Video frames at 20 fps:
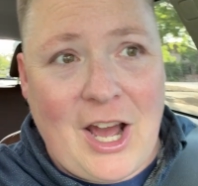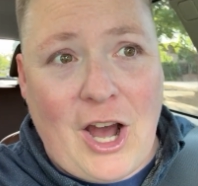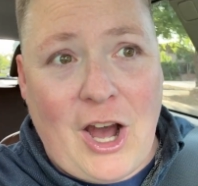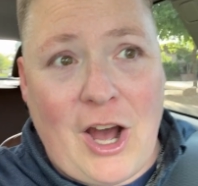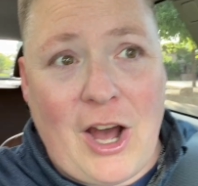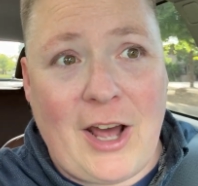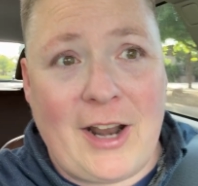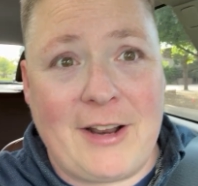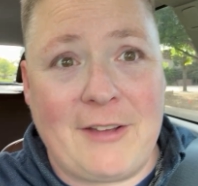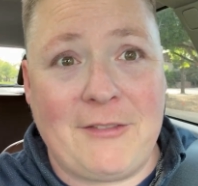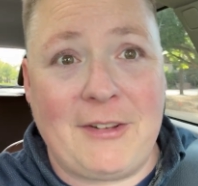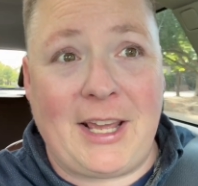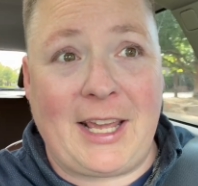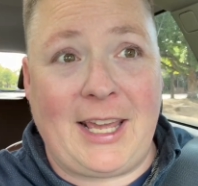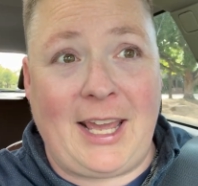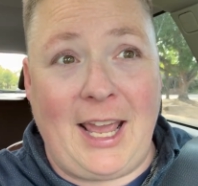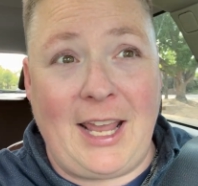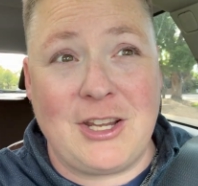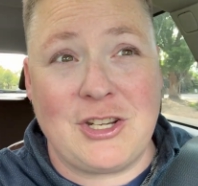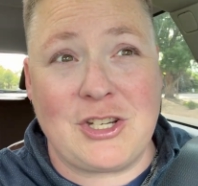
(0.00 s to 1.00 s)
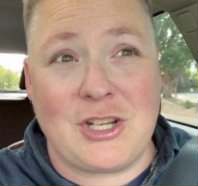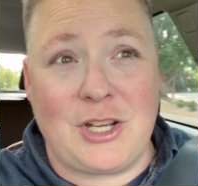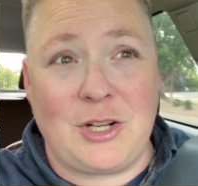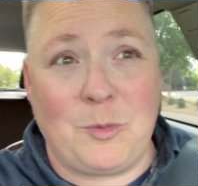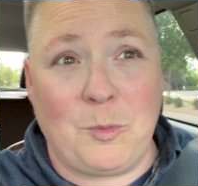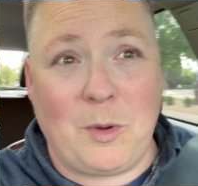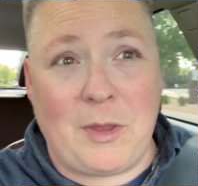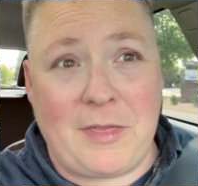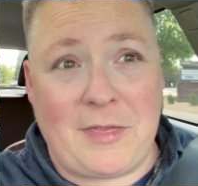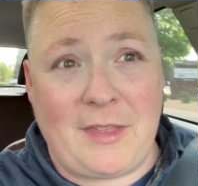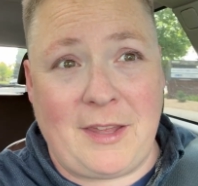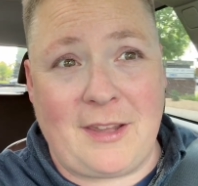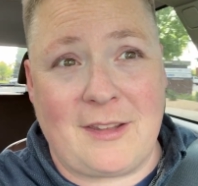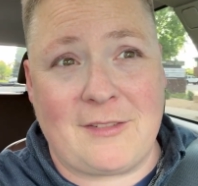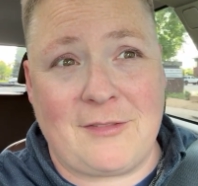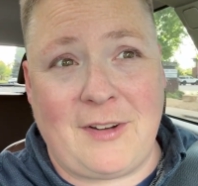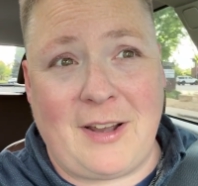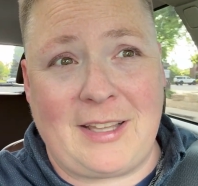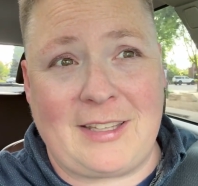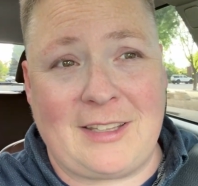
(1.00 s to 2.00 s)
on a vacation when
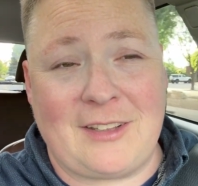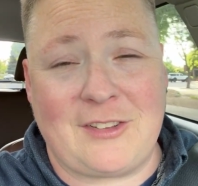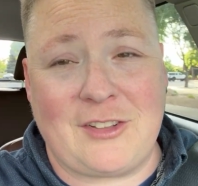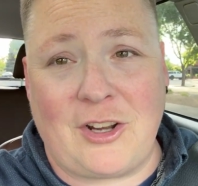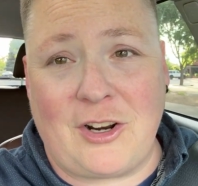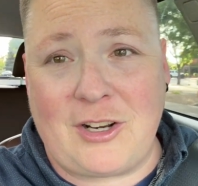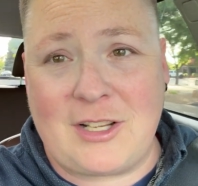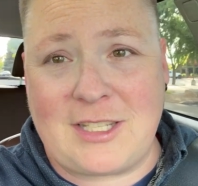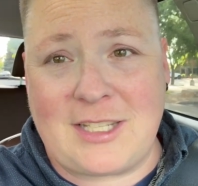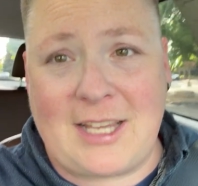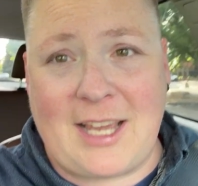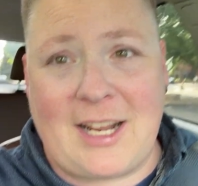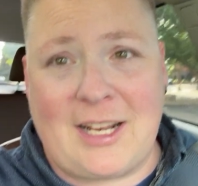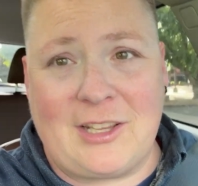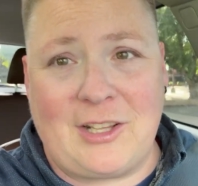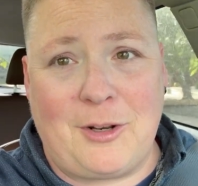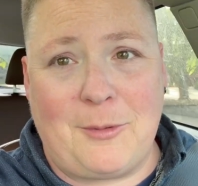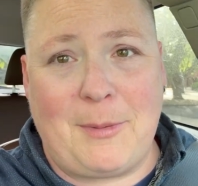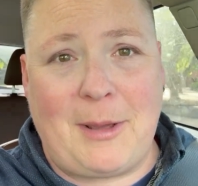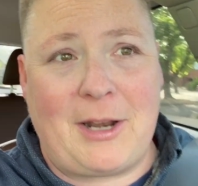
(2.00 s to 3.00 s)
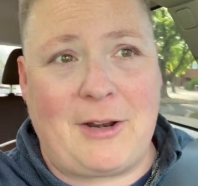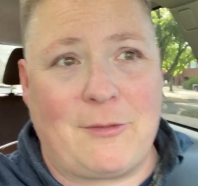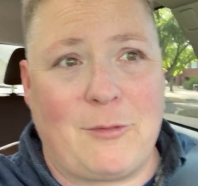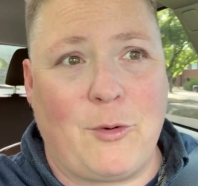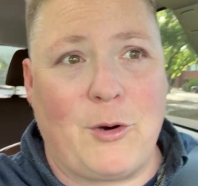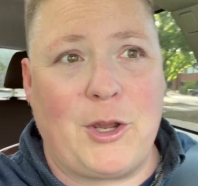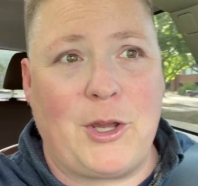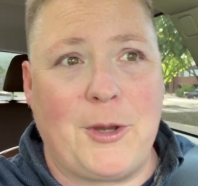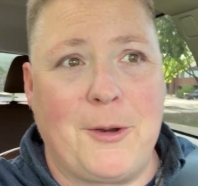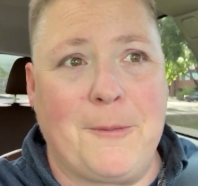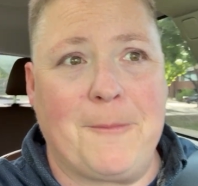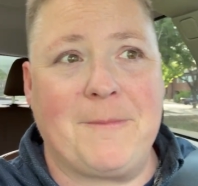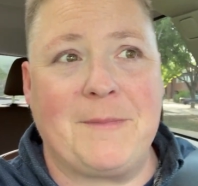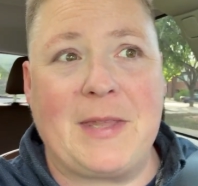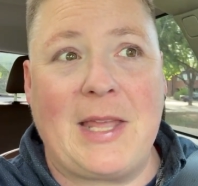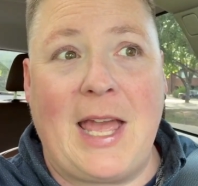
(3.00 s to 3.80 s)
things finally started to get a little better for you,